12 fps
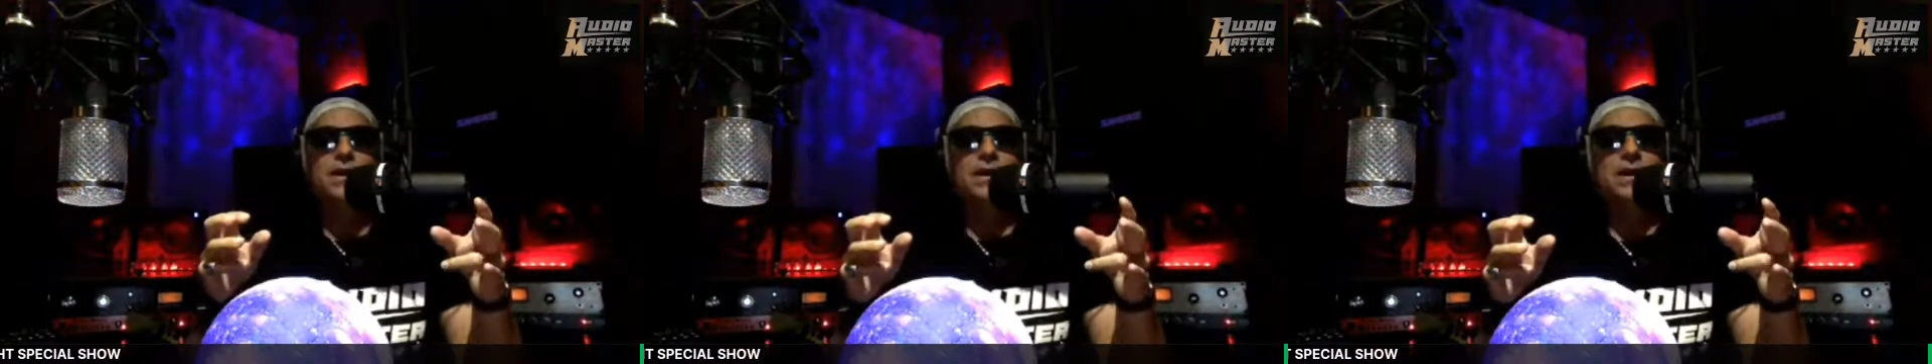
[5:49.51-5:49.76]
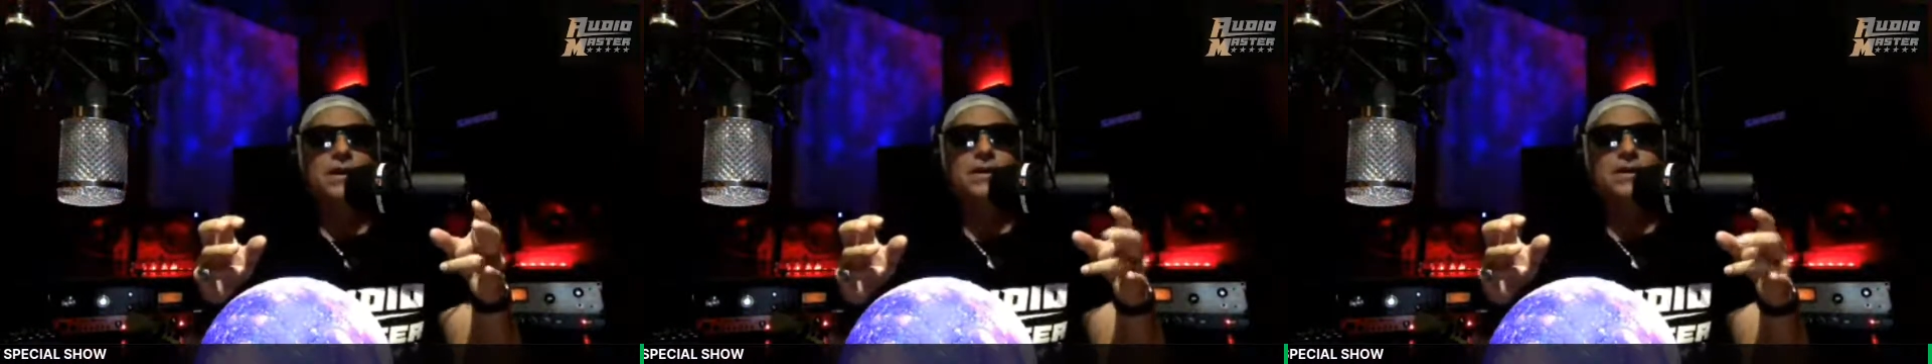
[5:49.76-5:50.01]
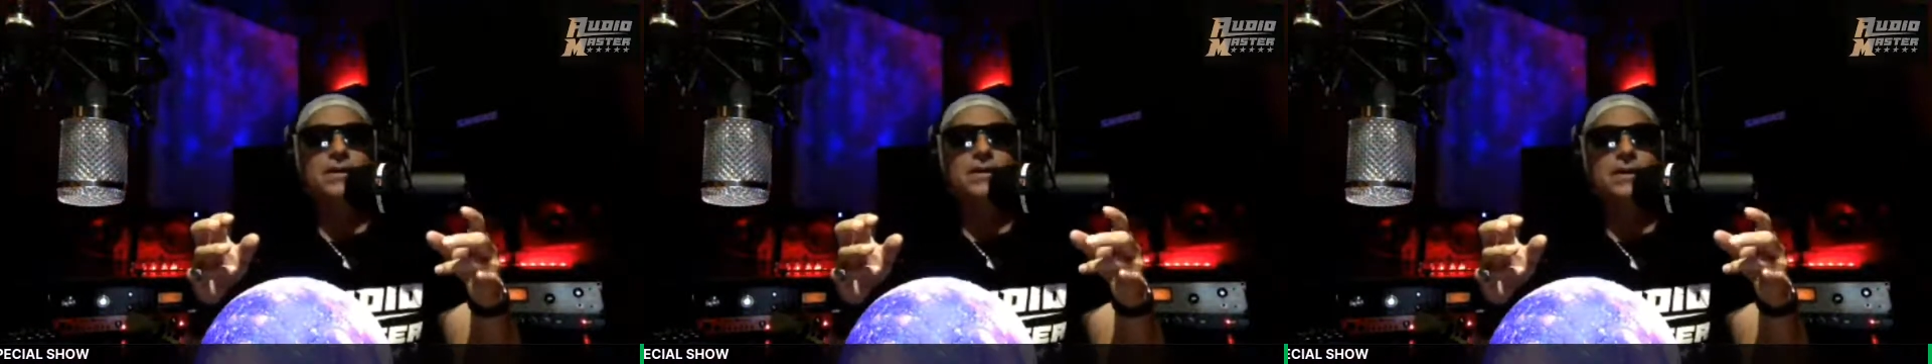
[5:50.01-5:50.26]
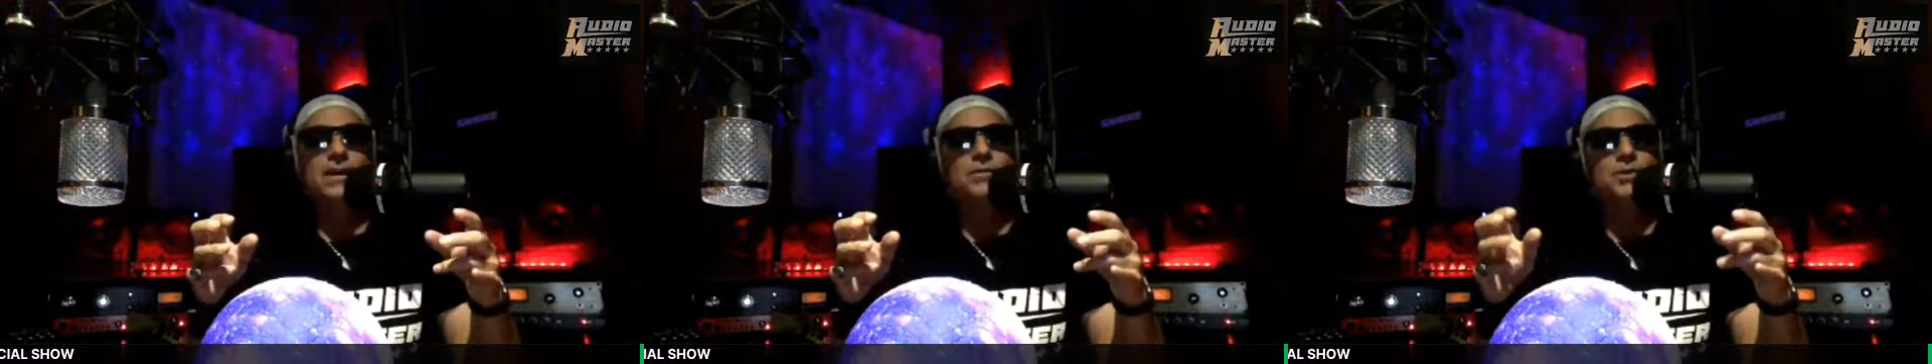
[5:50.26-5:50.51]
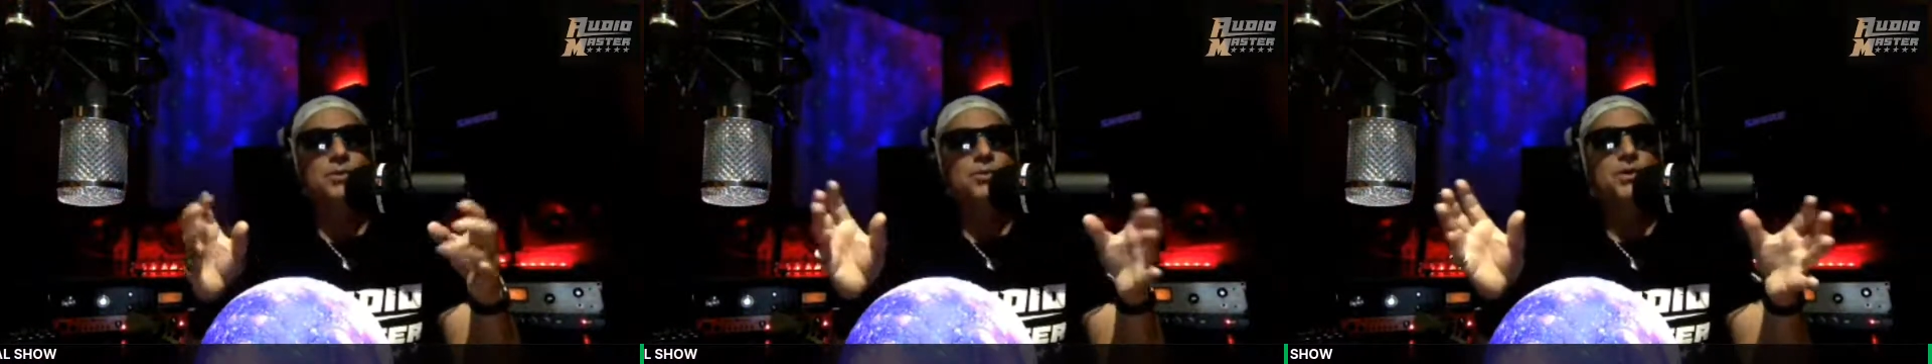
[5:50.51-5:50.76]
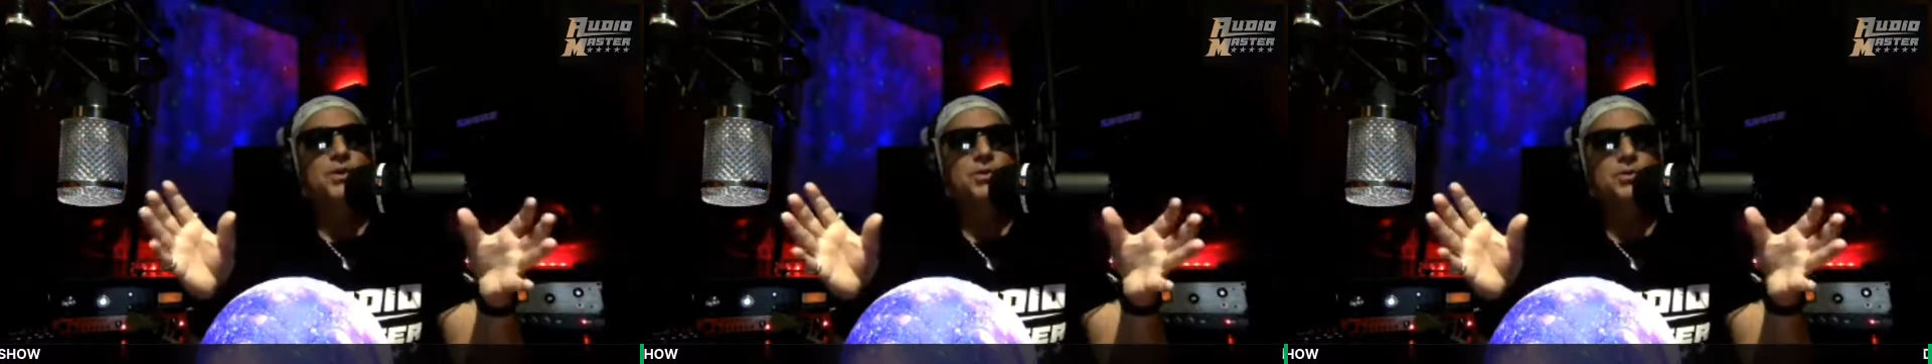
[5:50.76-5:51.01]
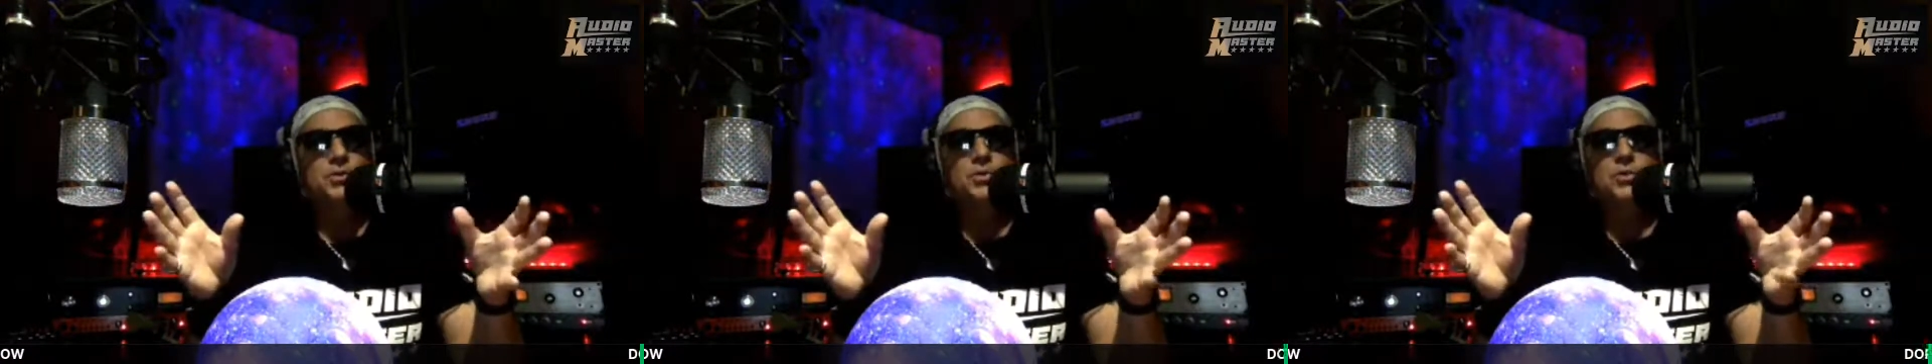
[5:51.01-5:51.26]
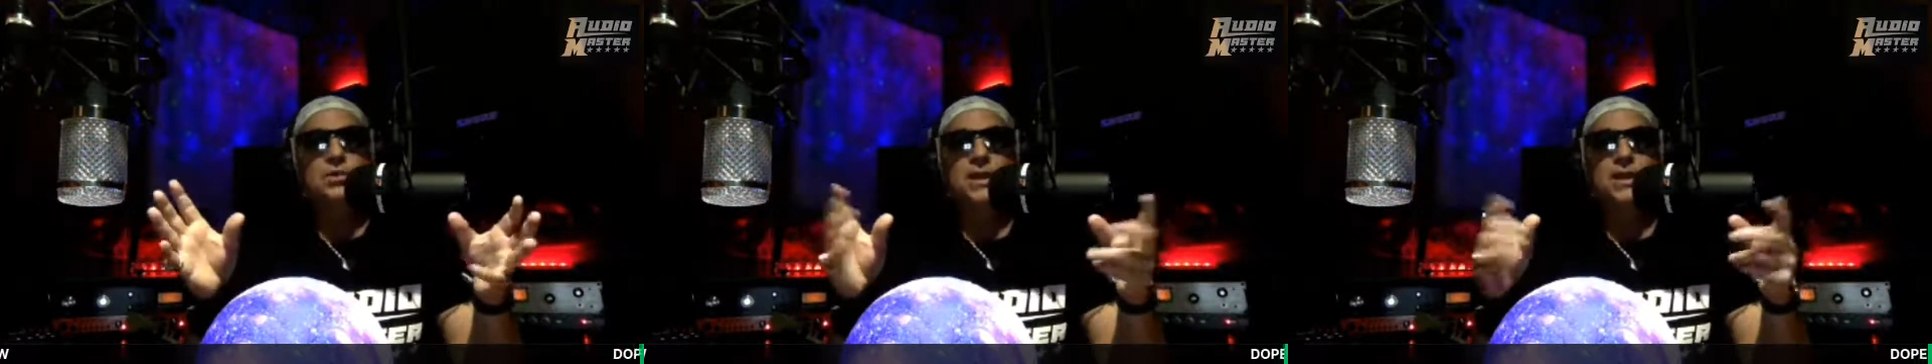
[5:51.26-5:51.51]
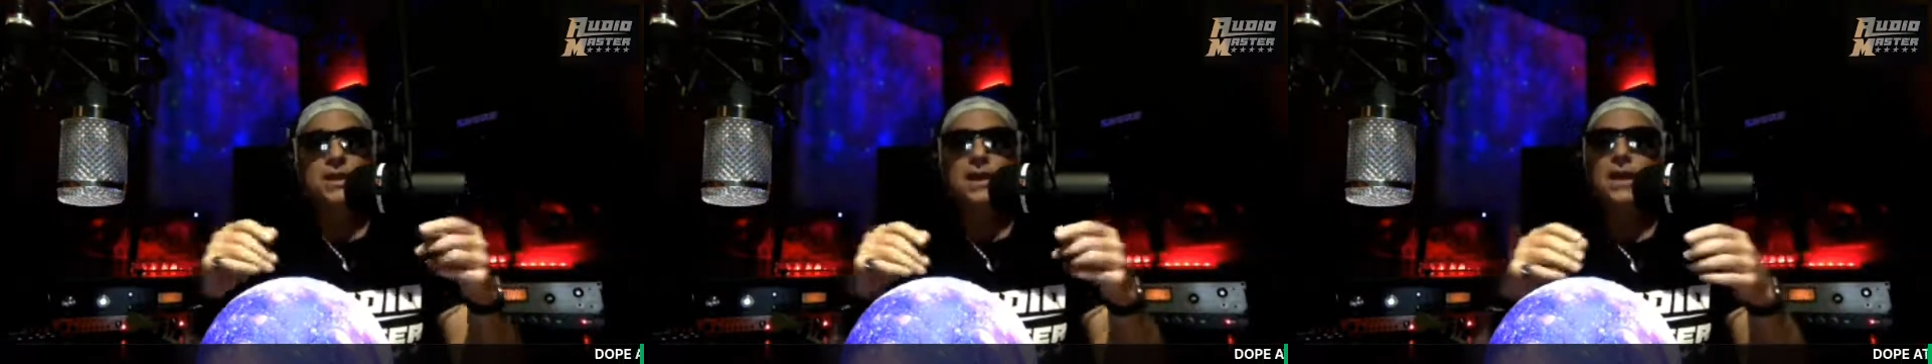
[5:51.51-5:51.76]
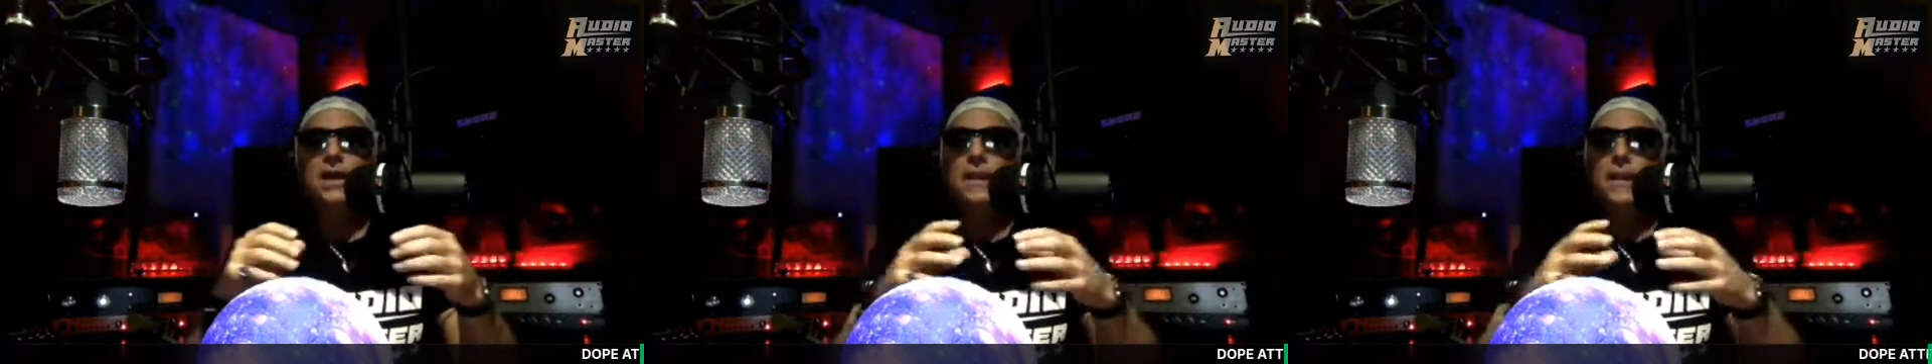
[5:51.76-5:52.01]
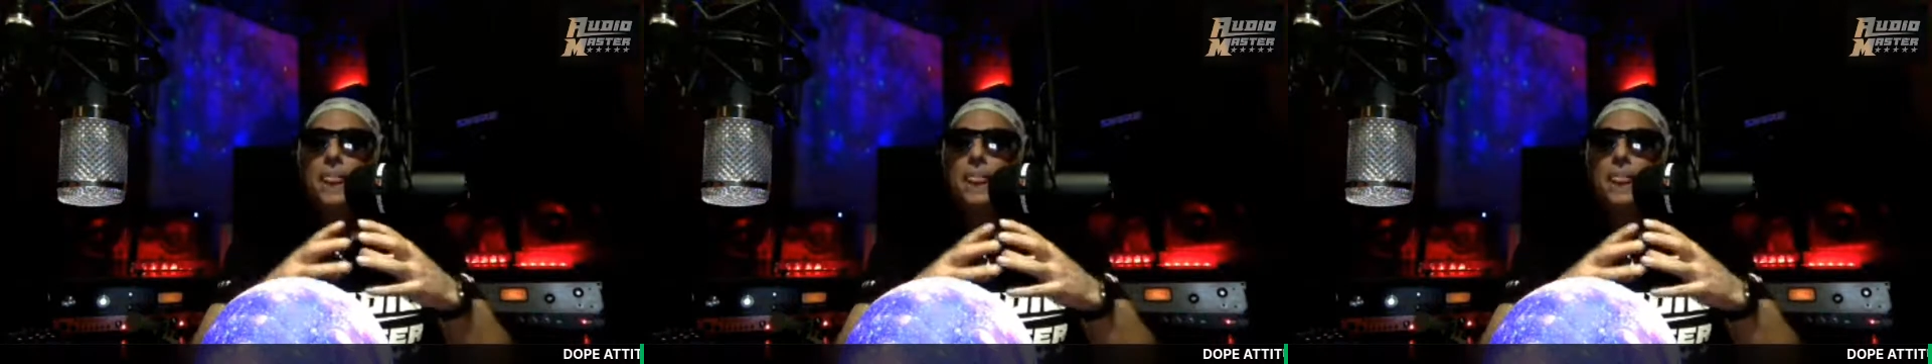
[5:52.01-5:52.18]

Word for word: And uh, I was in one of those stores like that.